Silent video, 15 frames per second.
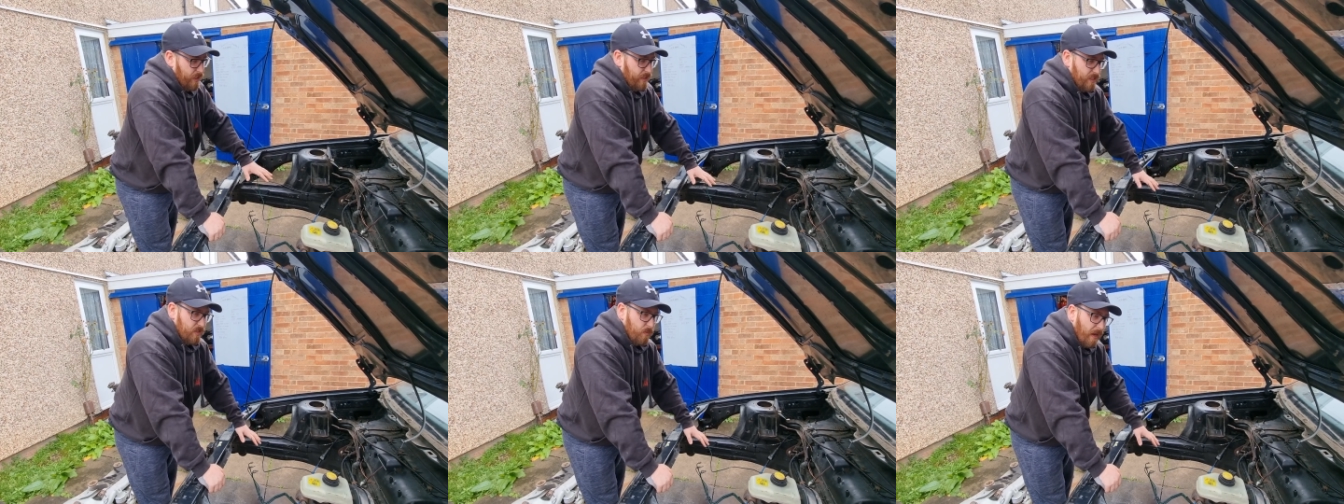of
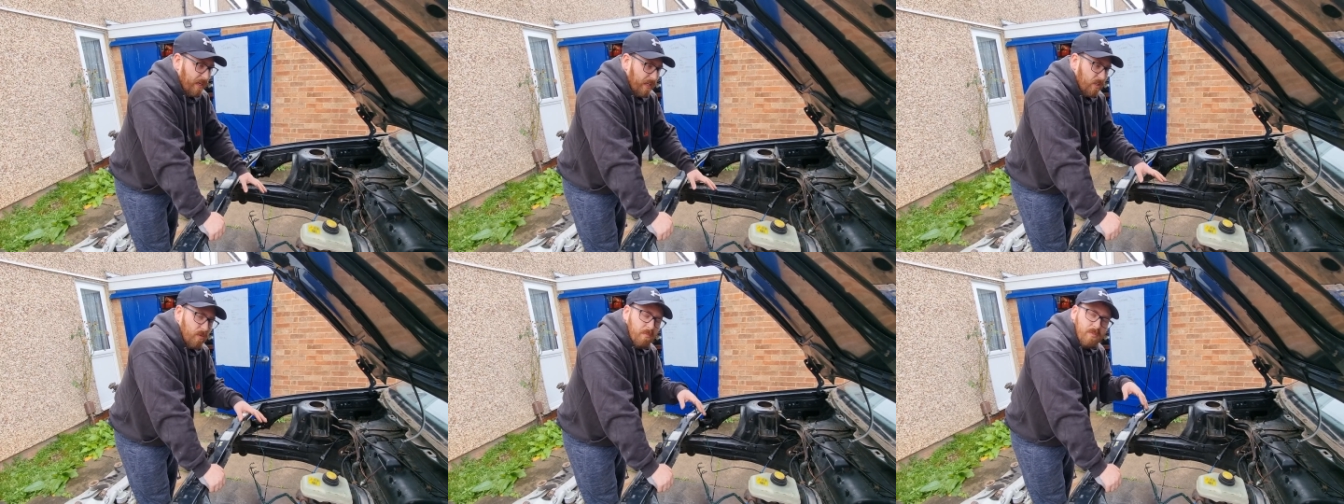this when
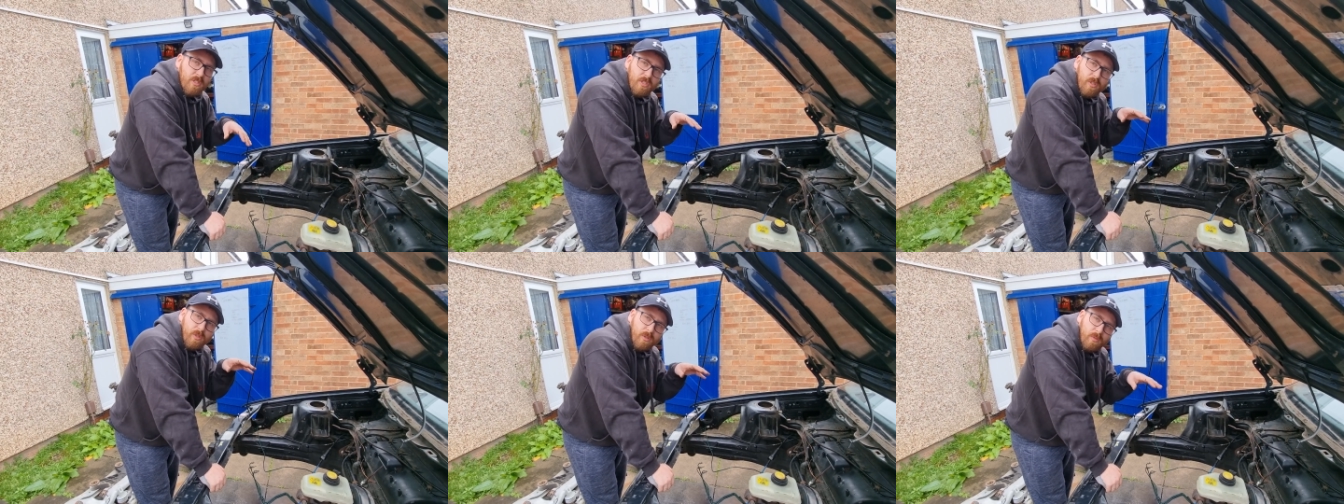it comes
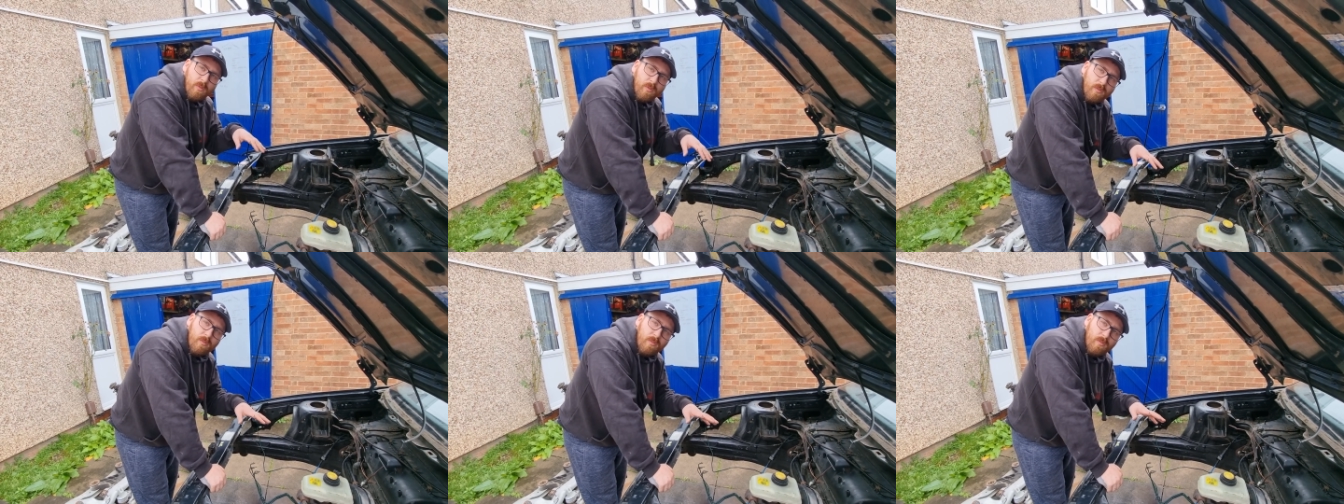to
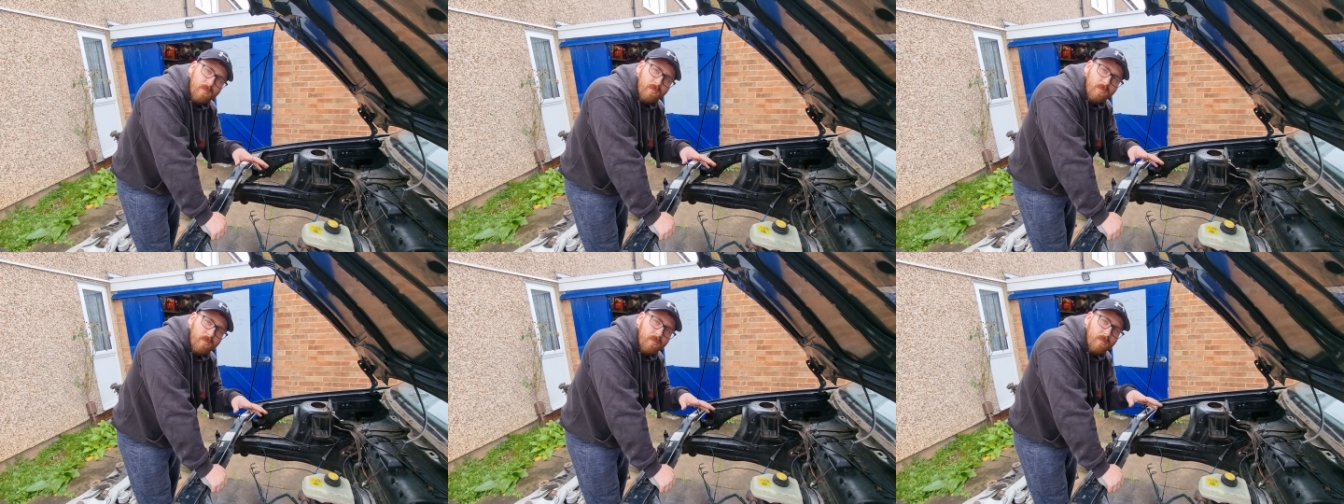
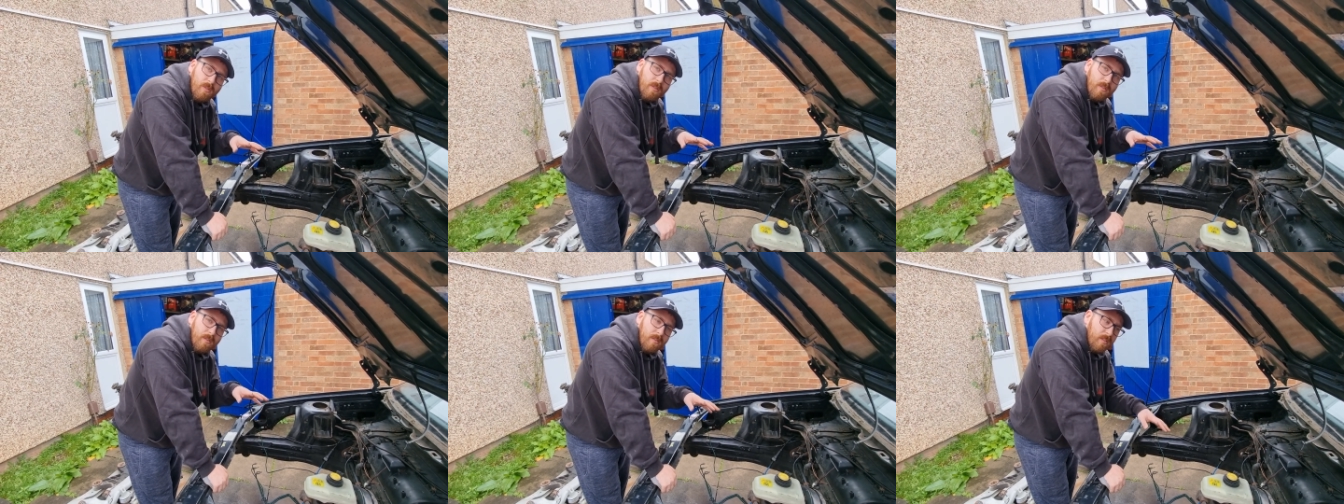
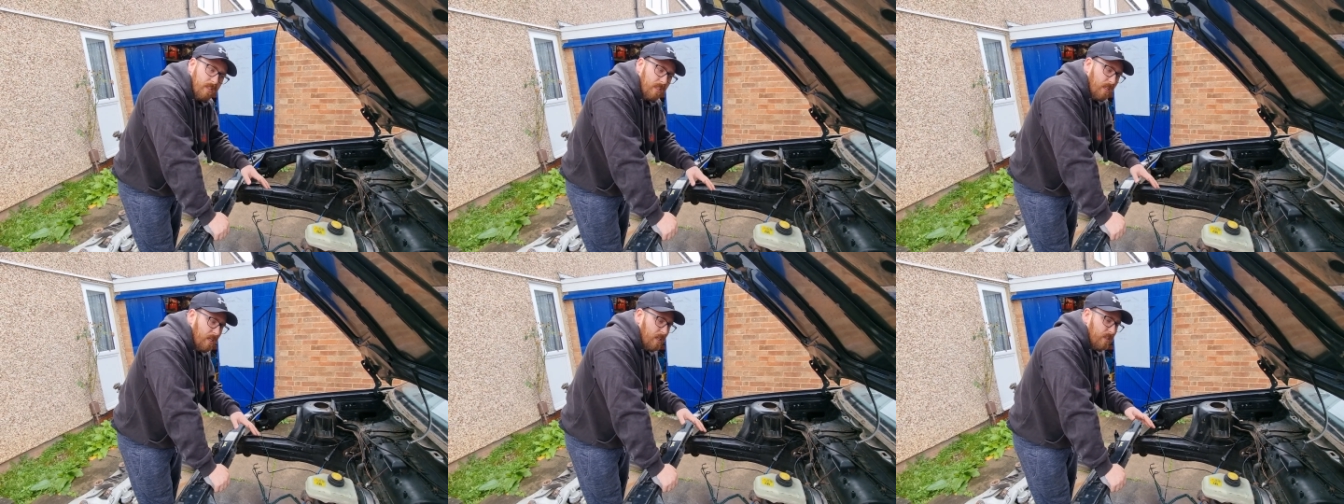assembling
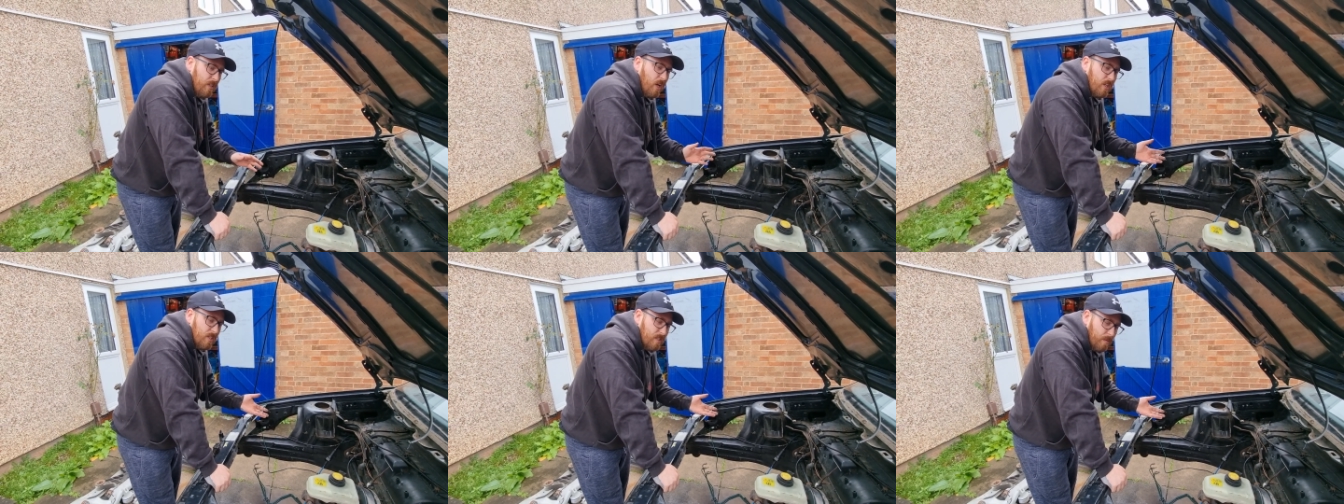and
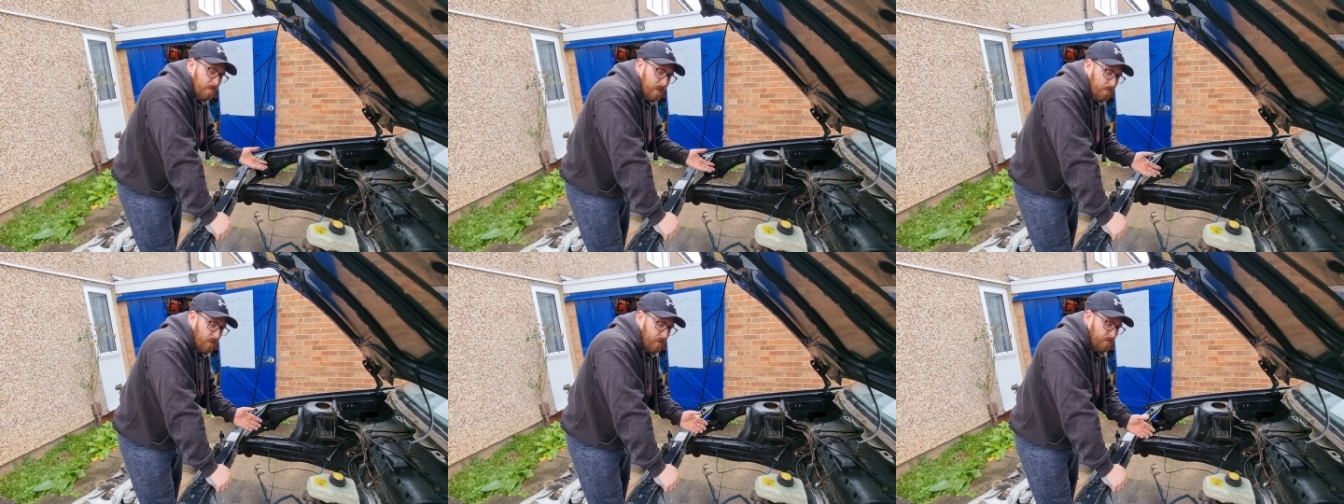not
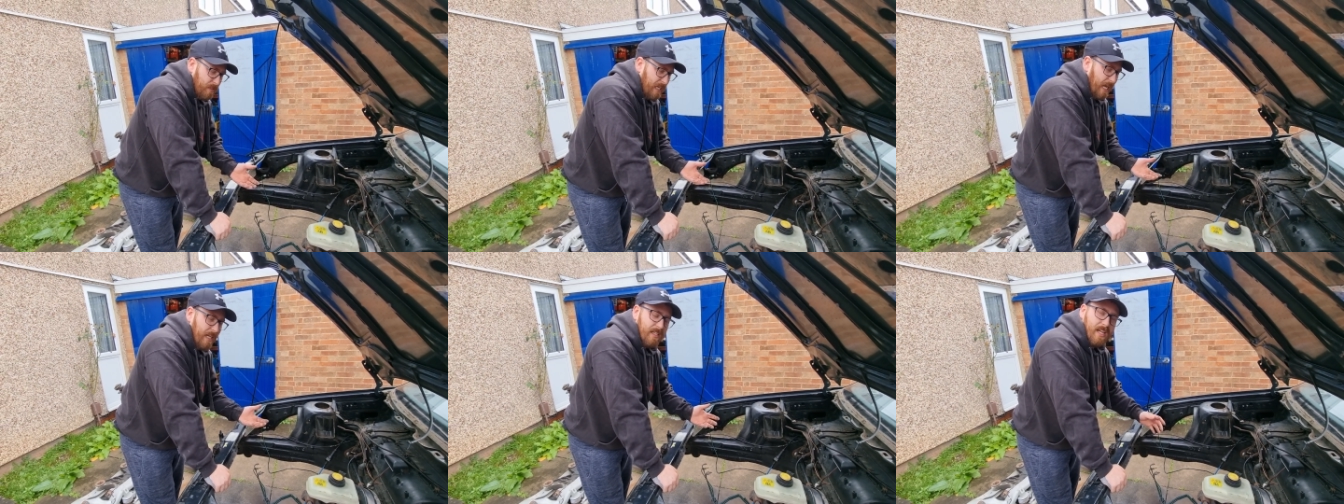assembling, but
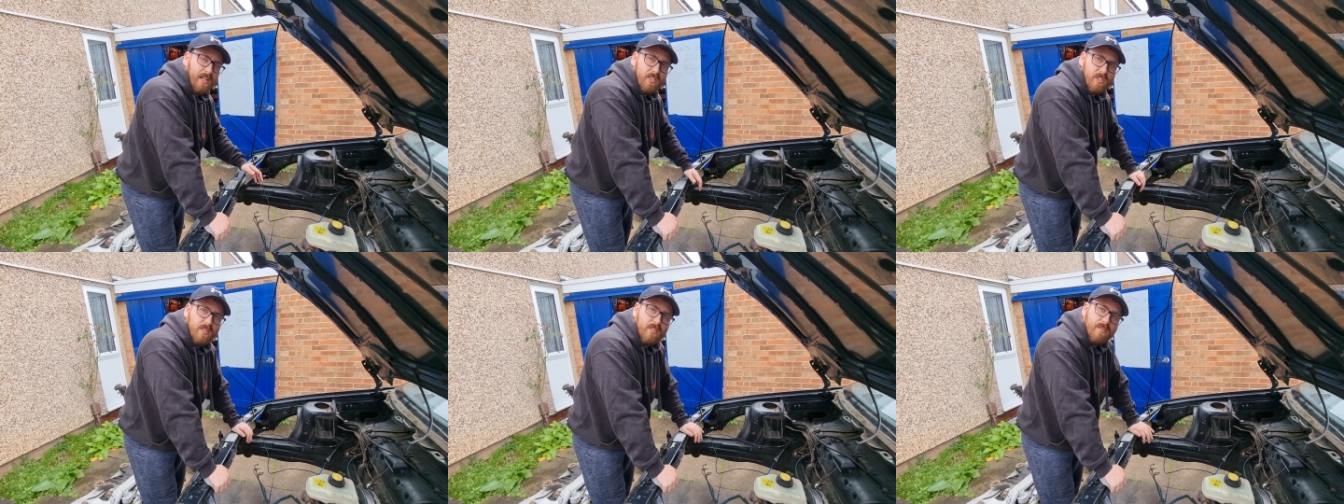getting the
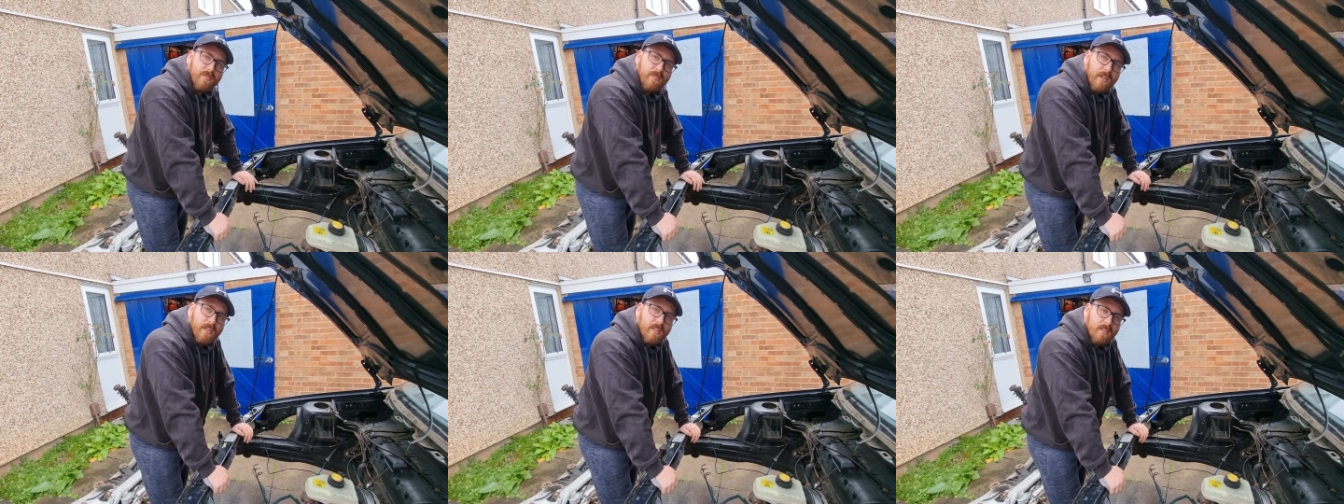engine
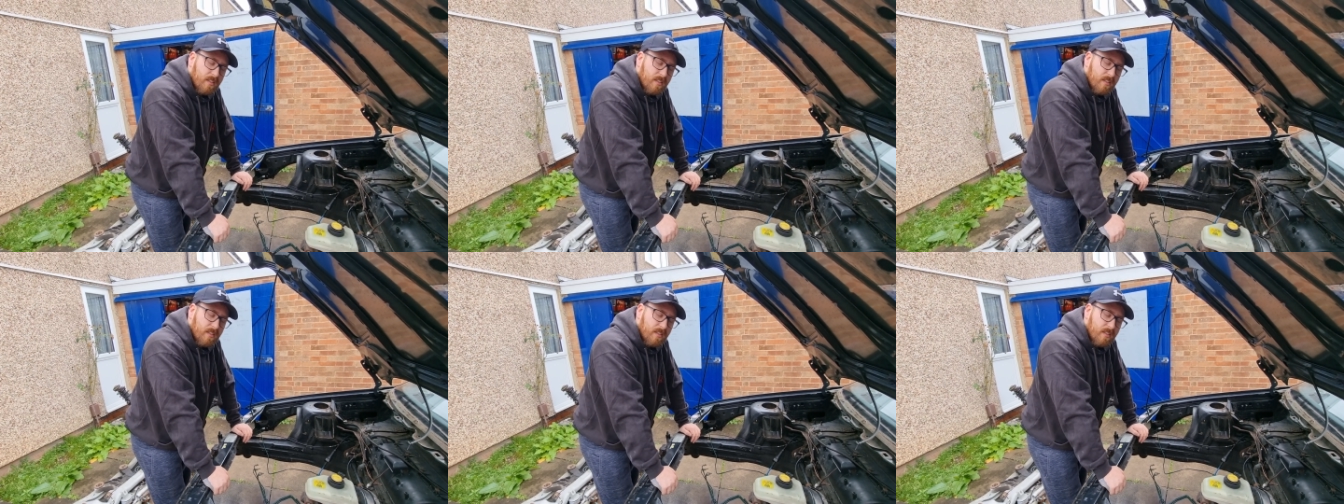to fit